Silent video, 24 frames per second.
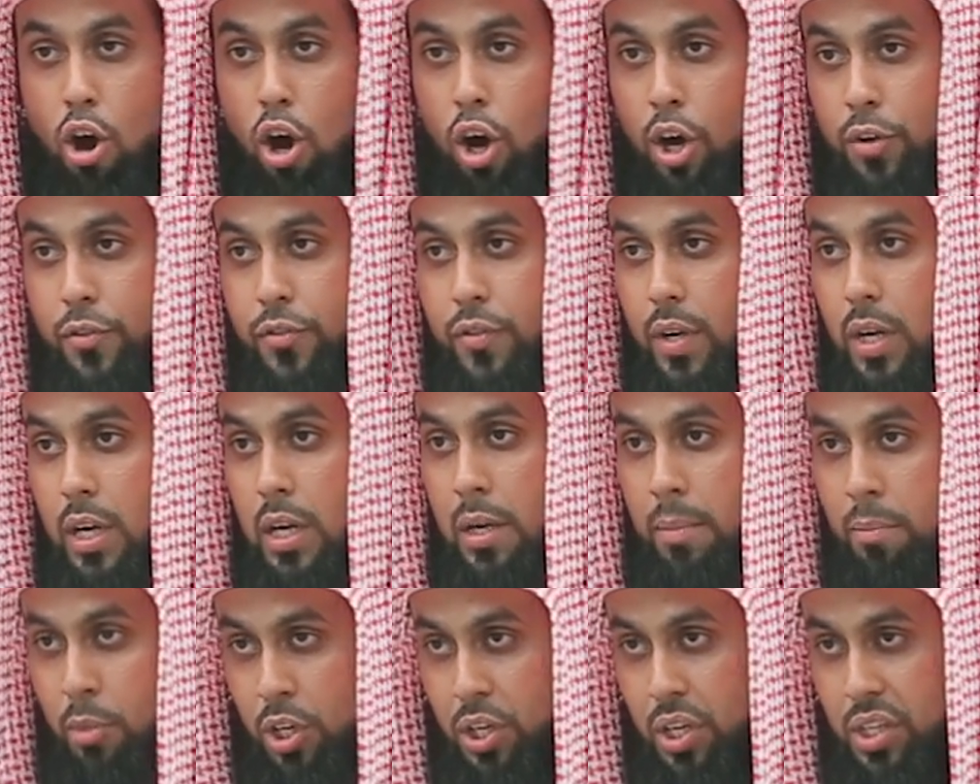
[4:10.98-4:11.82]
of
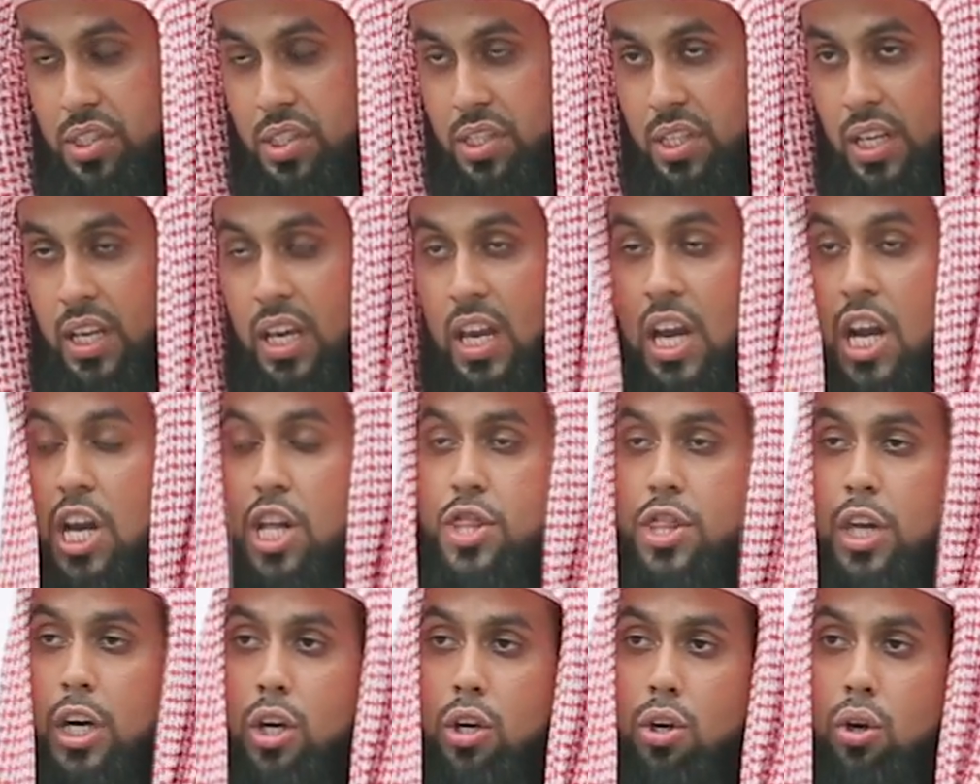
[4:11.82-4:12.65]
uh, modesty.
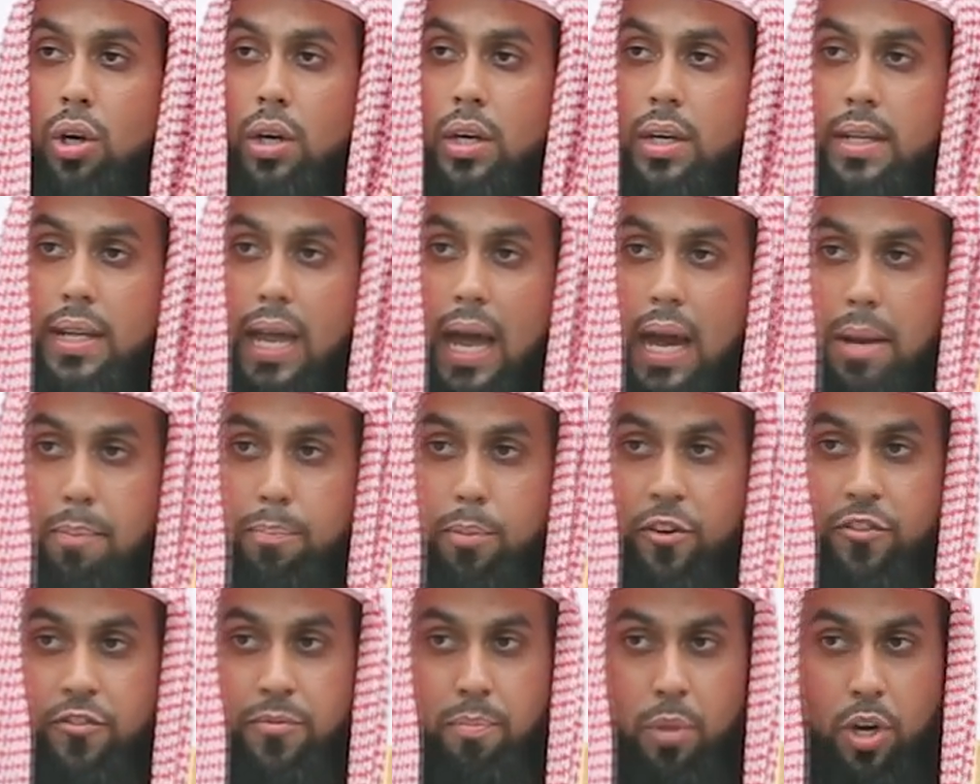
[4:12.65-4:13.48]
The good type
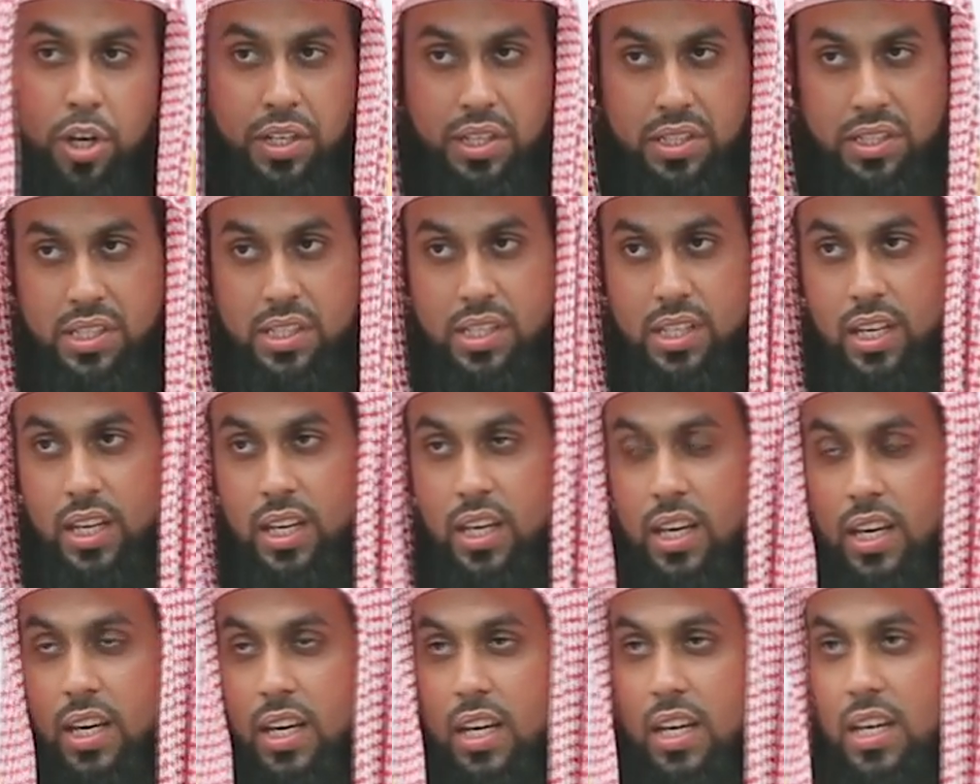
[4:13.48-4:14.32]
of
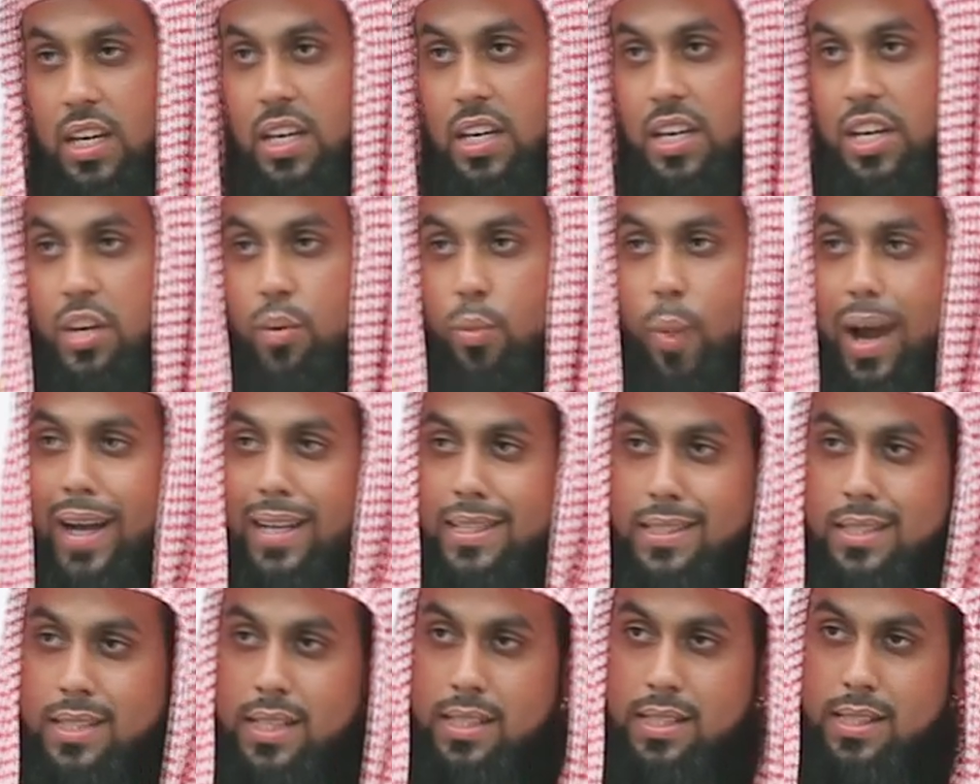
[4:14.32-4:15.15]
modesty
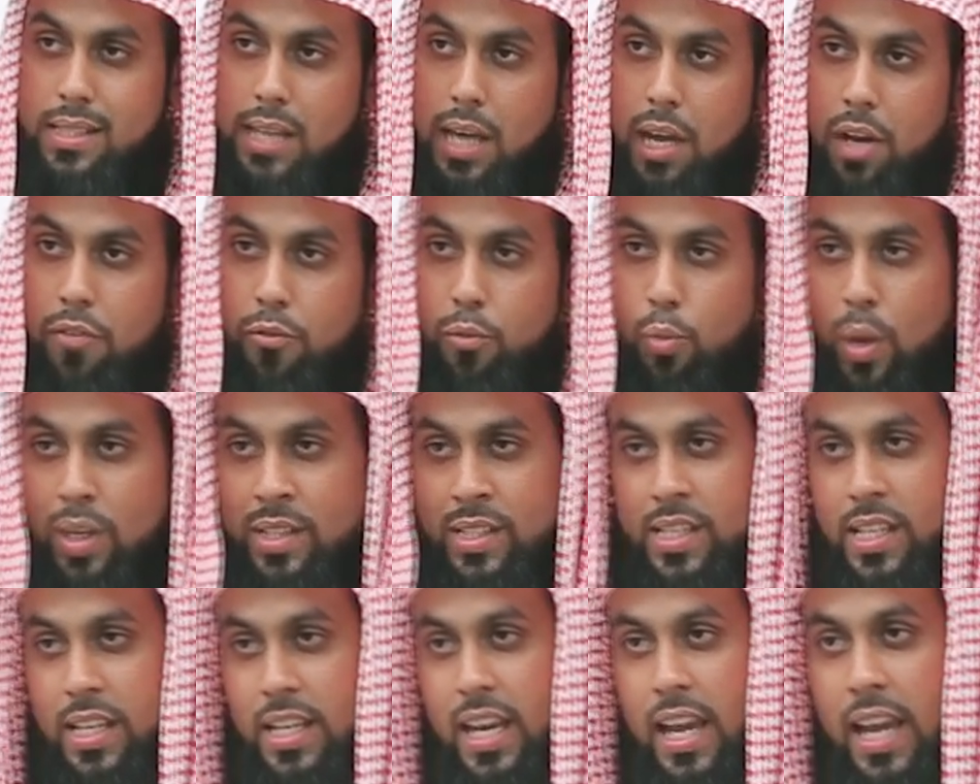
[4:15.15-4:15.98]
divides itself
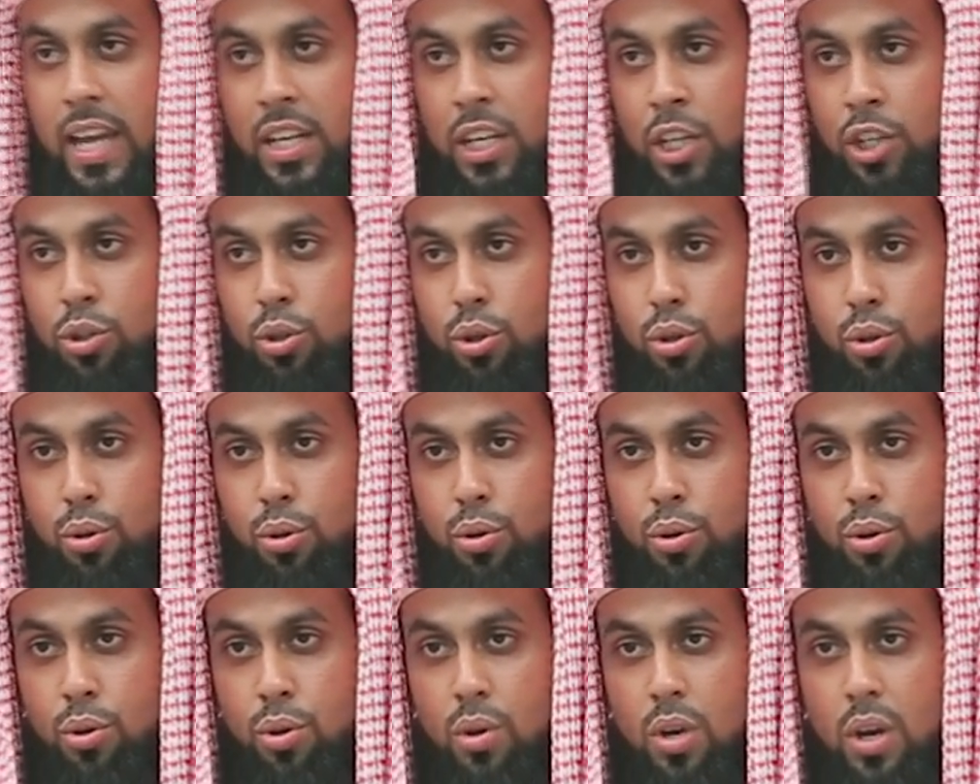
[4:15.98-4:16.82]
once again into
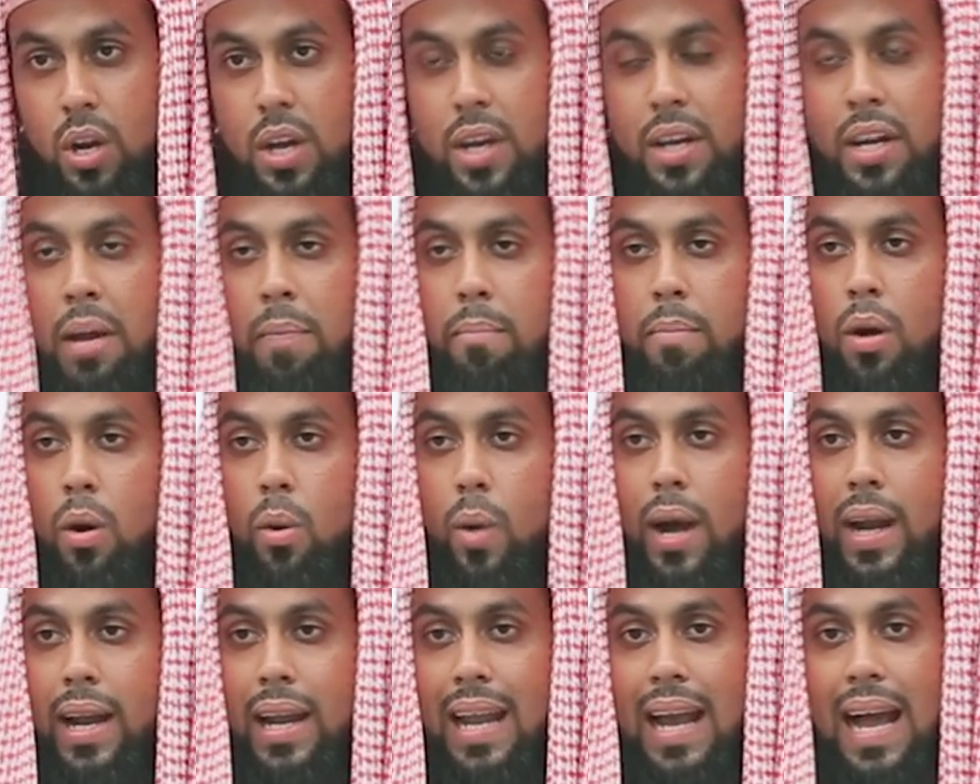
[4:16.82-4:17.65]
two. Number
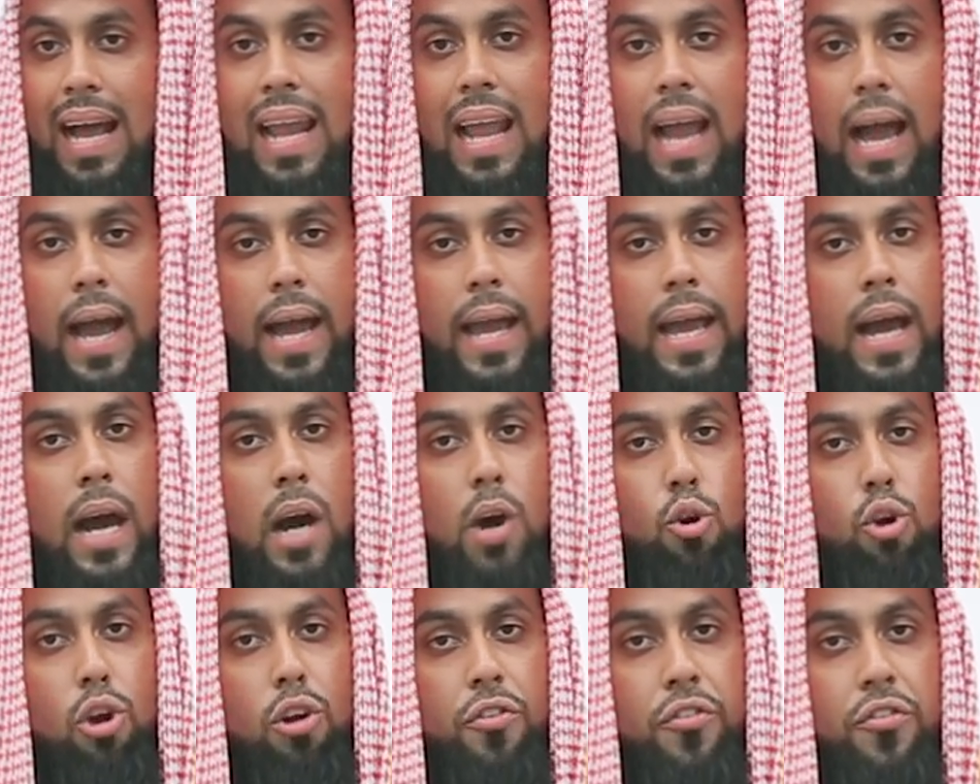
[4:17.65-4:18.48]
one, al haya
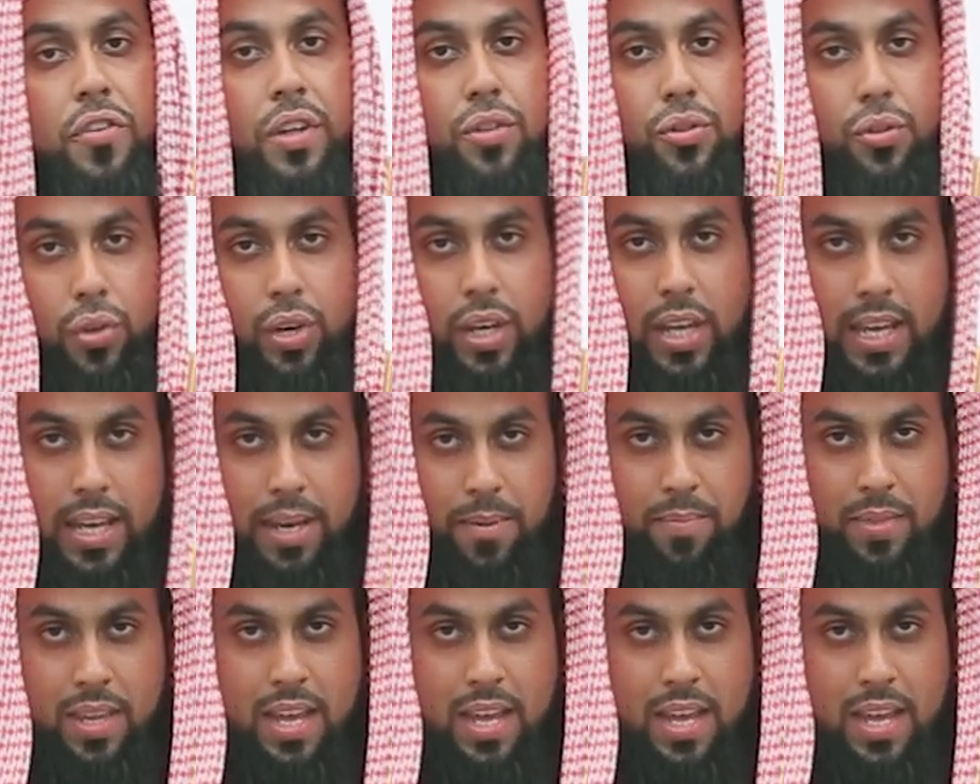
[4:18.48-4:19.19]
ul fitri.